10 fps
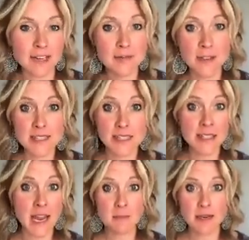If it's a
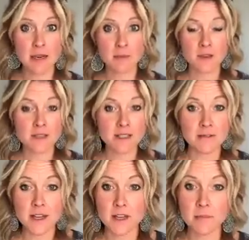like-minded person, if
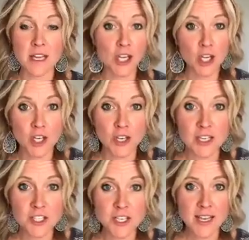they could be
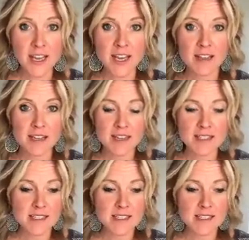encouraged in this,